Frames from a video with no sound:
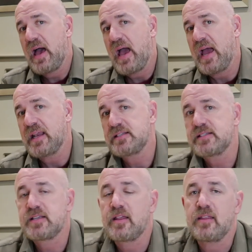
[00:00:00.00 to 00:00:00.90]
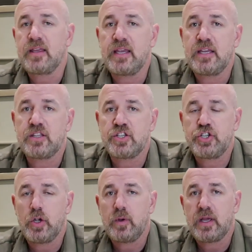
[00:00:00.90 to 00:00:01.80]
and the
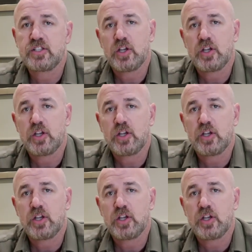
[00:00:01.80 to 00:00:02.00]
tunic.